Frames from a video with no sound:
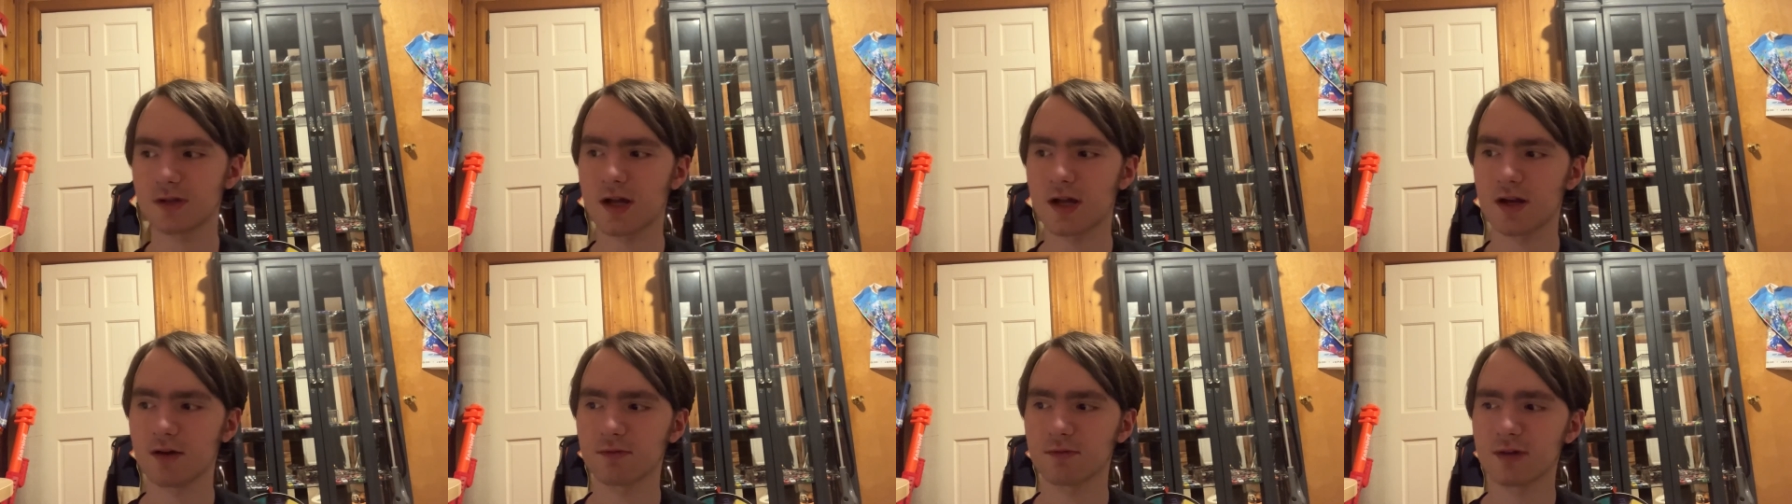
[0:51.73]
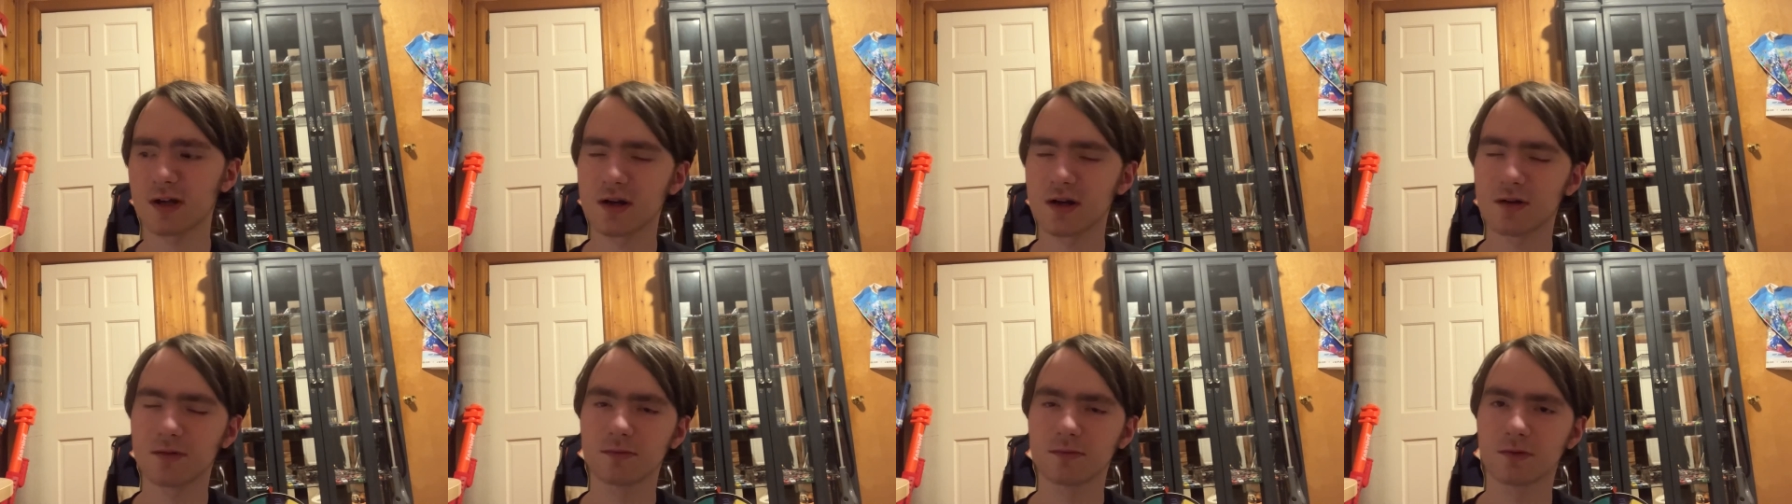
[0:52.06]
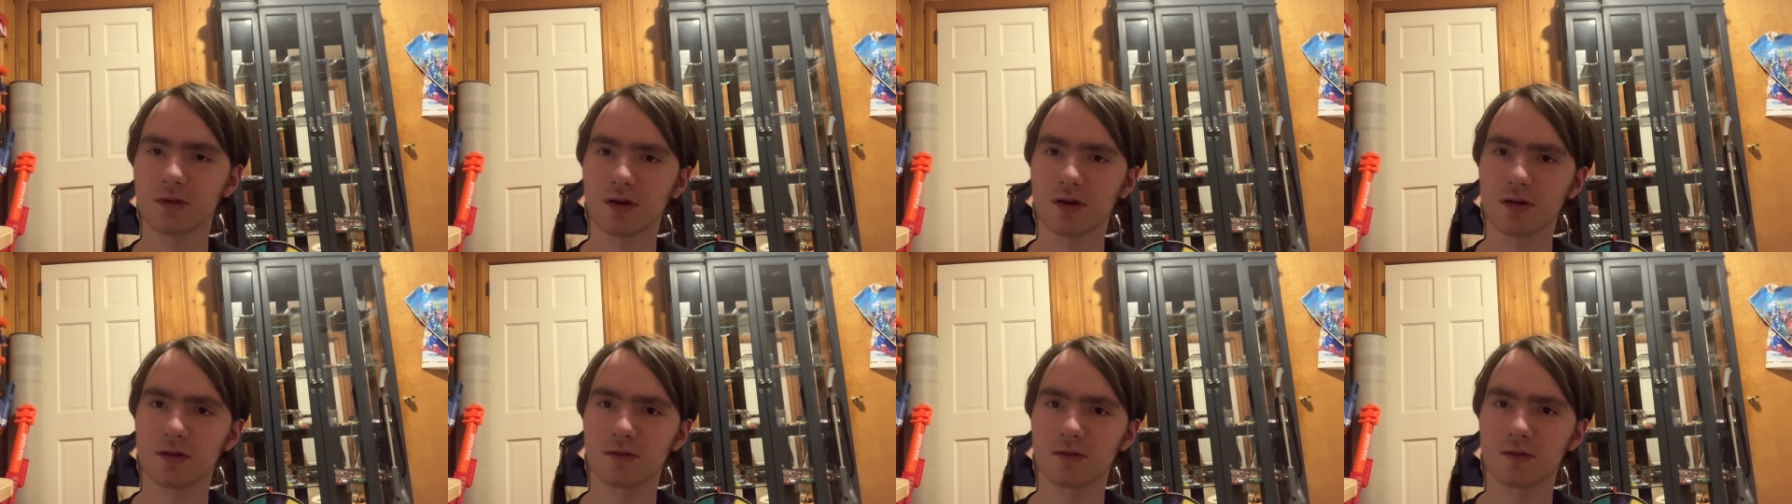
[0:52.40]
at around
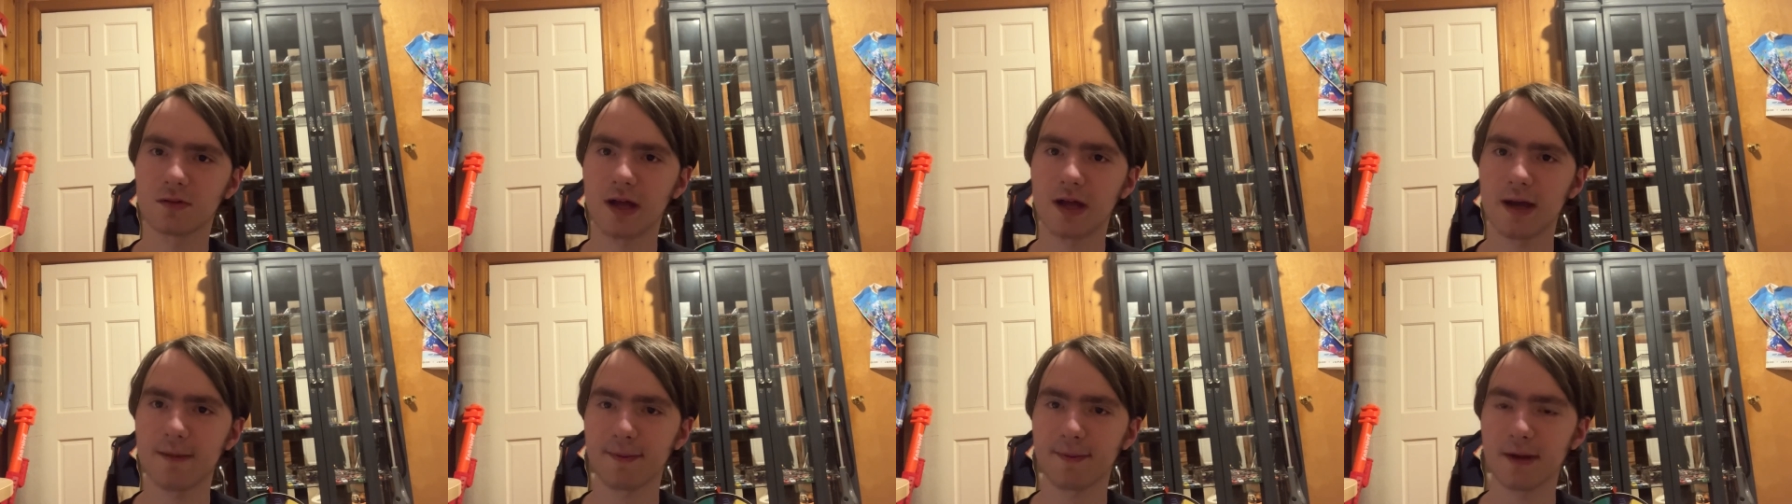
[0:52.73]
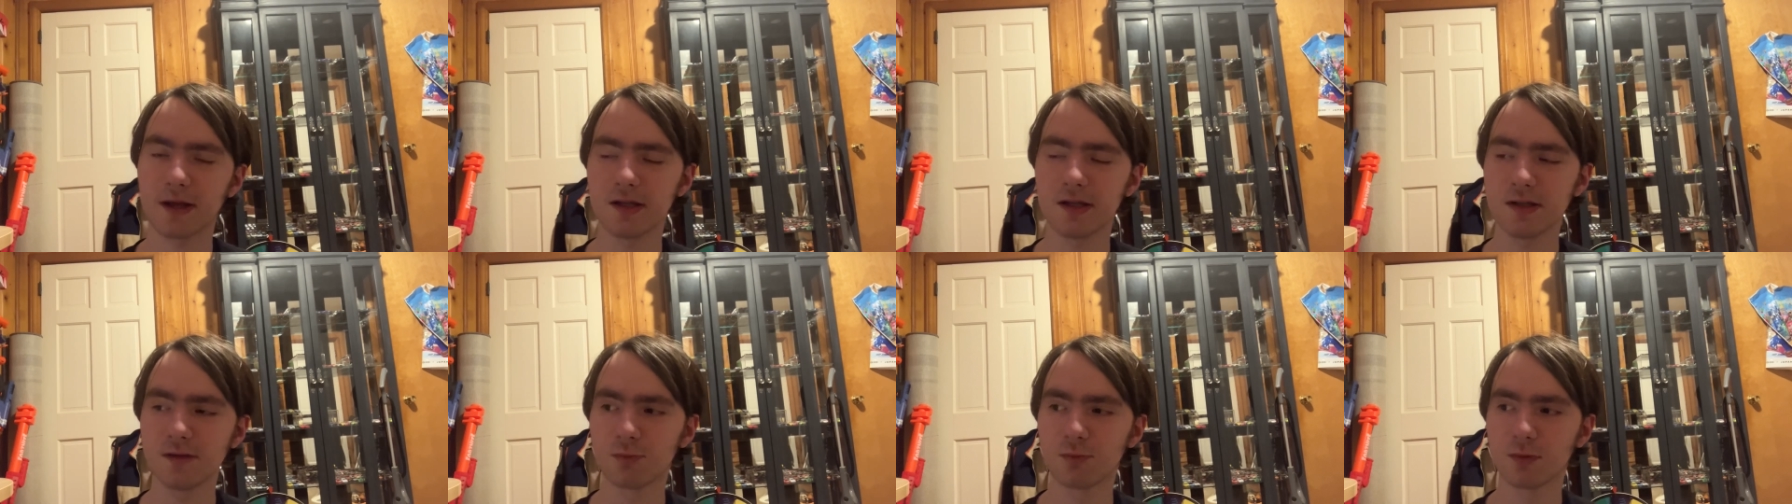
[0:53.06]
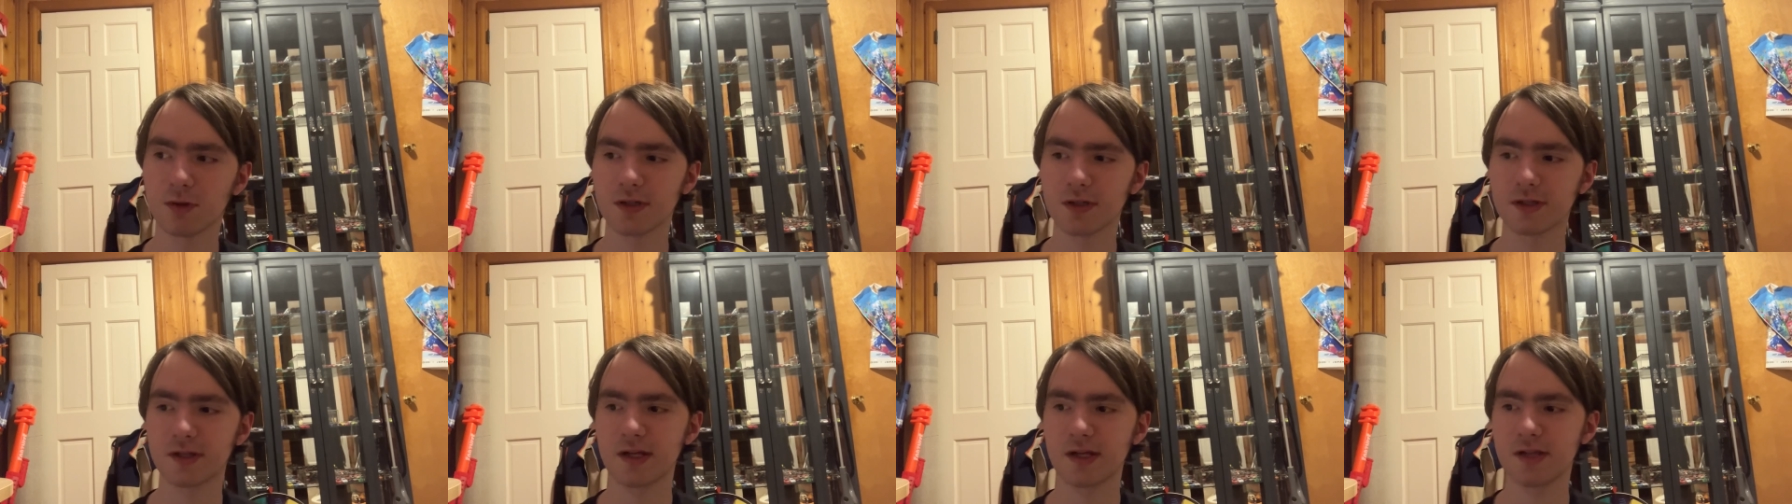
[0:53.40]
lap
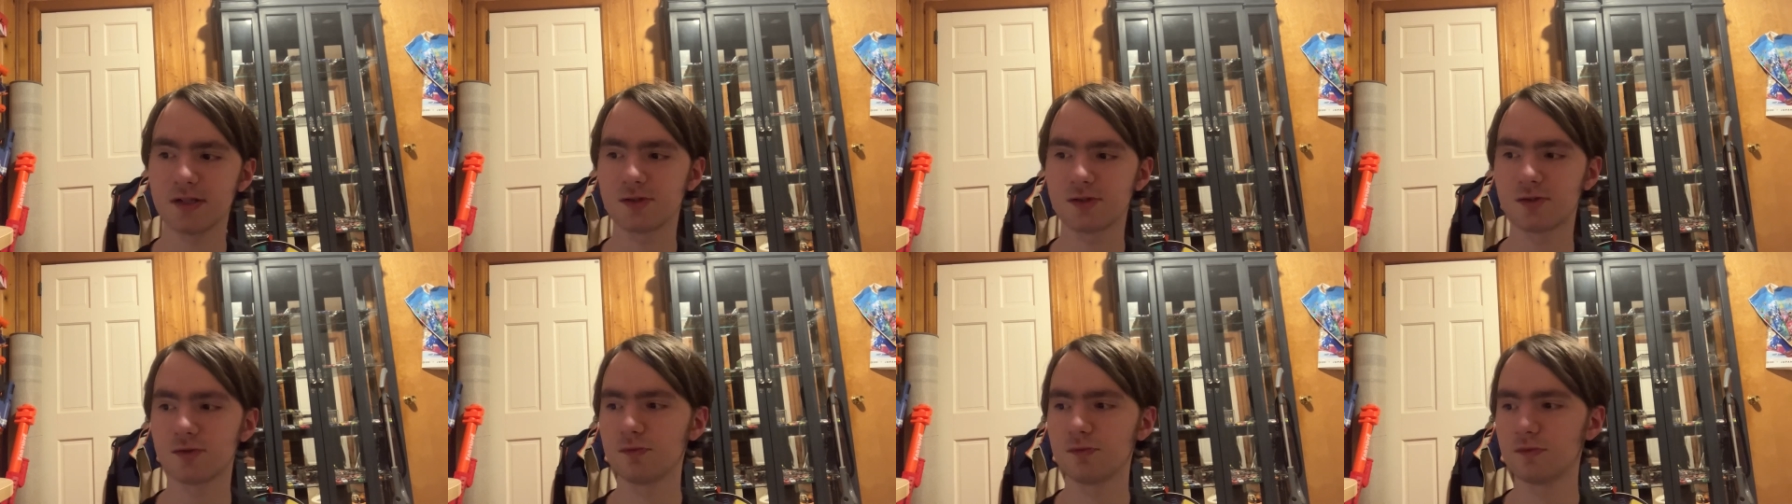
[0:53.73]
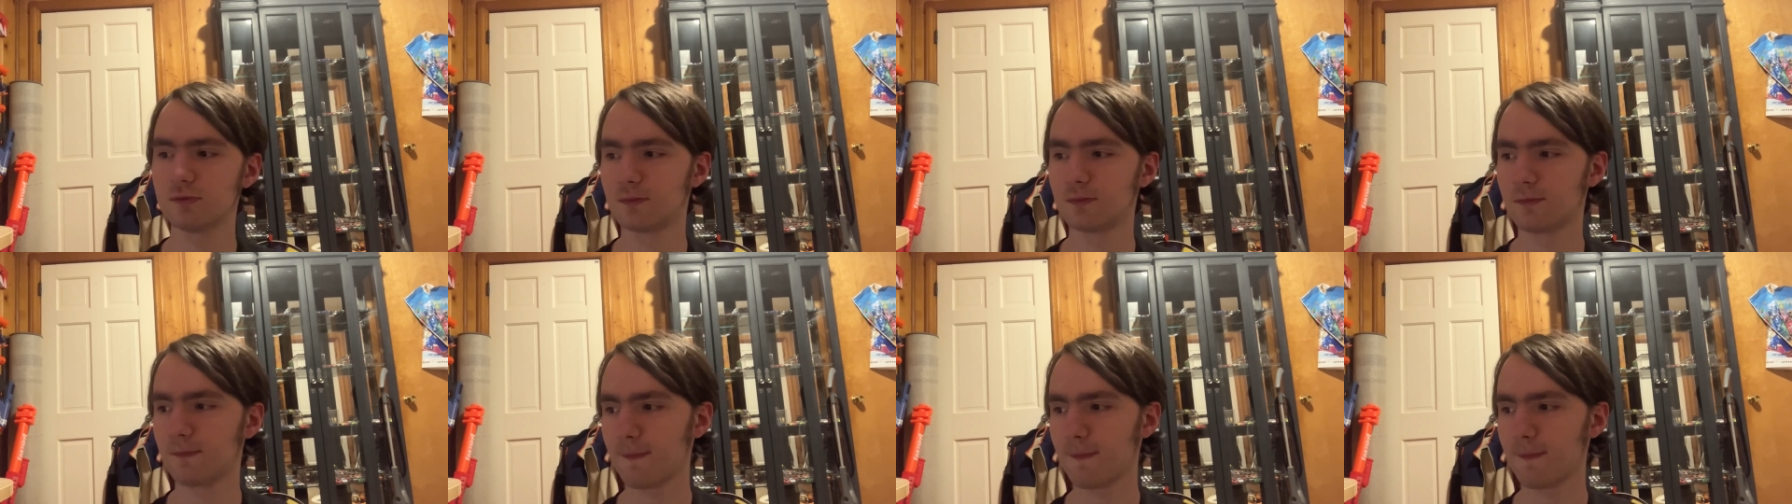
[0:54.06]
81 and 82.